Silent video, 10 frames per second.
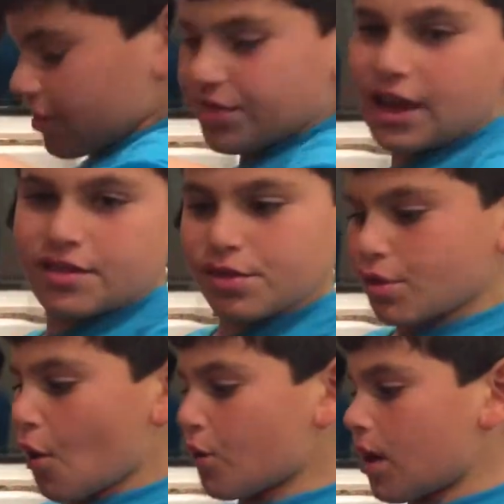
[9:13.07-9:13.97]
they
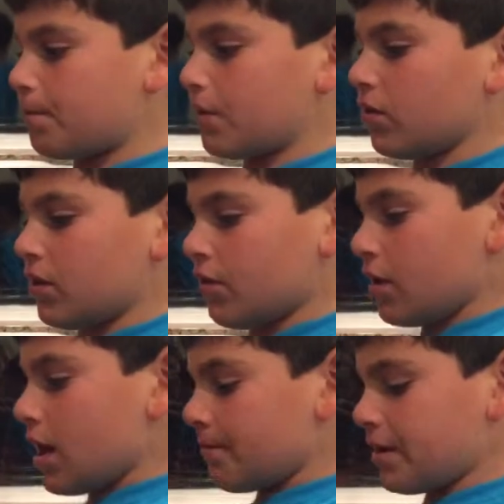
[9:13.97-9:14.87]
soak up a
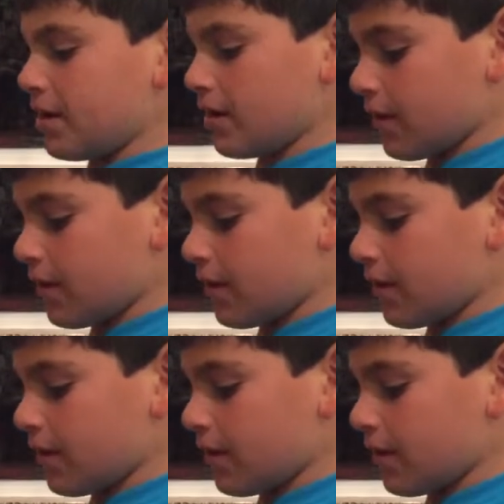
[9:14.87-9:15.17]
little bit